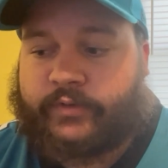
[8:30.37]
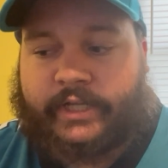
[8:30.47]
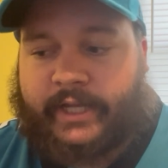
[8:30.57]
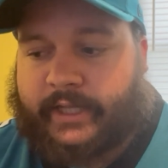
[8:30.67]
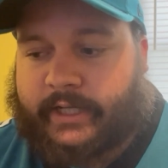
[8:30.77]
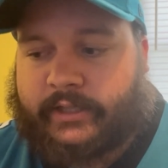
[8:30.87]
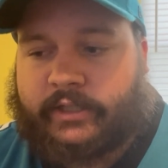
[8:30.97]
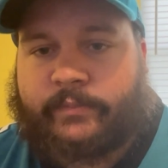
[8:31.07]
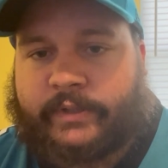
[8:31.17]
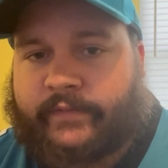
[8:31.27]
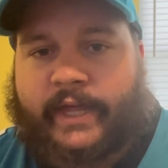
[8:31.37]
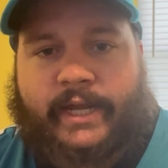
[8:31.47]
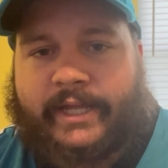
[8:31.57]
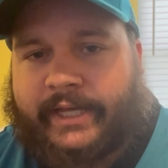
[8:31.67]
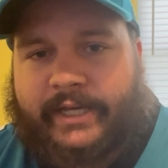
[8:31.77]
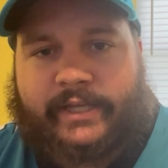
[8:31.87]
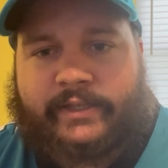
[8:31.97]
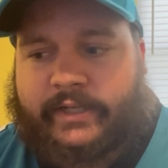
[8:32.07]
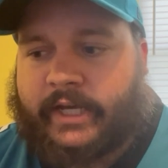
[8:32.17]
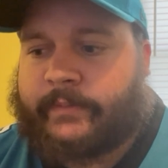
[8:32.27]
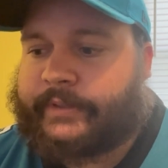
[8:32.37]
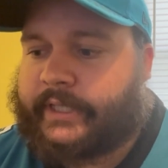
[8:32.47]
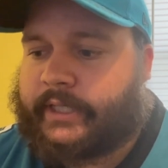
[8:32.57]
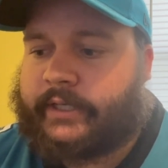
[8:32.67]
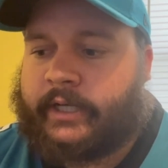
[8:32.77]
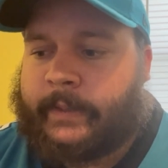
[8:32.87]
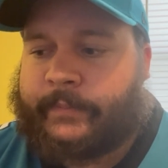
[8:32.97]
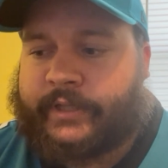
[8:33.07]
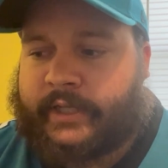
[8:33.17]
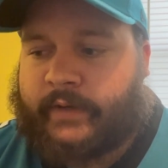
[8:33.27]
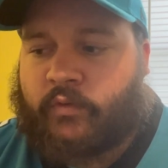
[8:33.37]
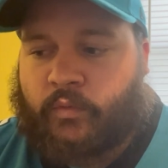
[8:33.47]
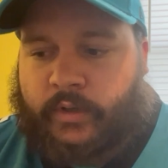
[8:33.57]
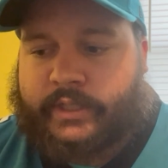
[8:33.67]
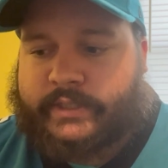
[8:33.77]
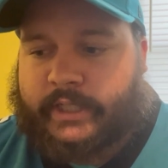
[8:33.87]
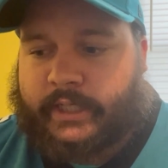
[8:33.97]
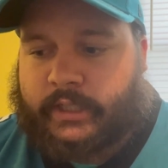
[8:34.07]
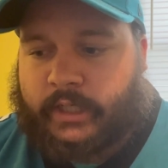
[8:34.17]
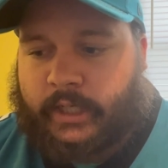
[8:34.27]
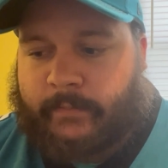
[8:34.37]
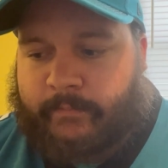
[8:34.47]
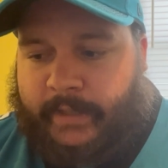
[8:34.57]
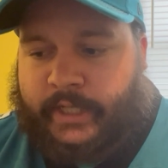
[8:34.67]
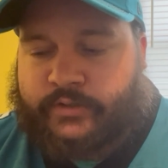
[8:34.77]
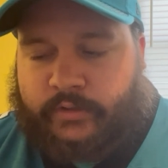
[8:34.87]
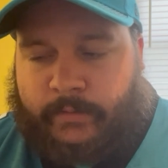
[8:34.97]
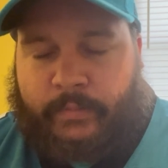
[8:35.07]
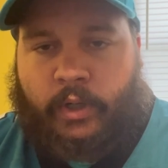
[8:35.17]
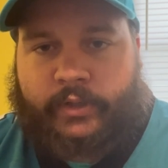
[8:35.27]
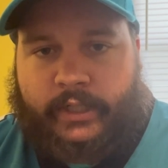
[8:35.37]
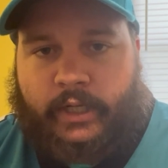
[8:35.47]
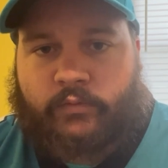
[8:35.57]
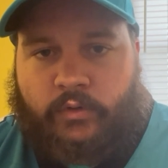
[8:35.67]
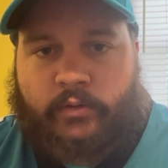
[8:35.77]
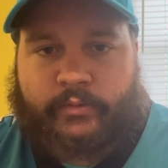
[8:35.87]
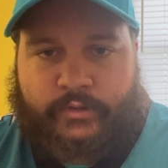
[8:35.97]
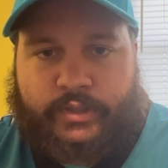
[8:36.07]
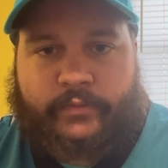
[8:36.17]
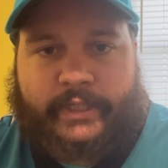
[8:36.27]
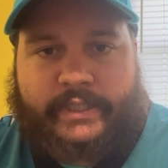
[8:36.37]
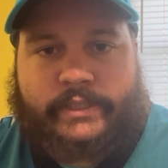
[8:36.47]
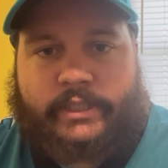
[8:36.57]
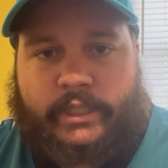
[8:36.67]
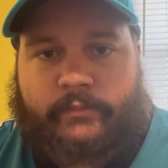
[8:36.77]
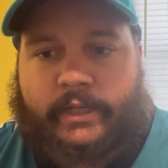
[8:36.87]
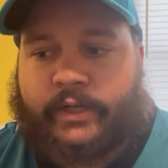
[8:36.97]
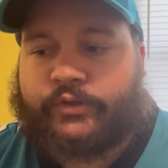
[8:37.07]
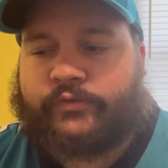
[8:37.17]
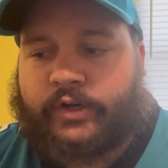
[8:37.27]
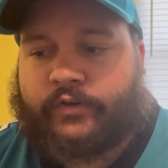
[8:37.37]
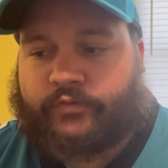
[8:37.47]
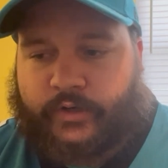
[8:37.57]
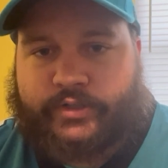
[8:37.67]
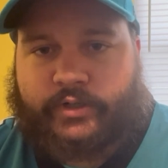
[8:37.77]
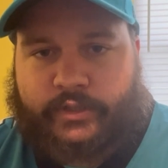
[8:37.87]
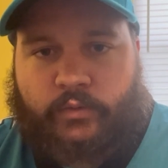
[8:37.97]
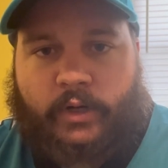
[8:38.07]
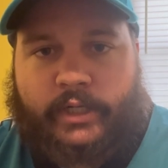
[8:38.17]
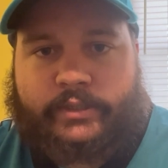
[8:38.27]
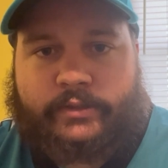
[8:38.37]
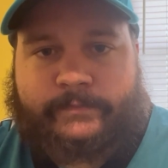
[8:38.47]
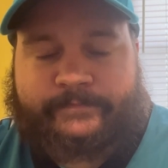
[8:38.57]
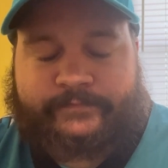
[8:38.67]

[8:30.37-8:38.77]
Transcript: We had like a little bit of that in the game plan, but that never was like a major component of what we were doing as a team. And it was very frustrating to watch.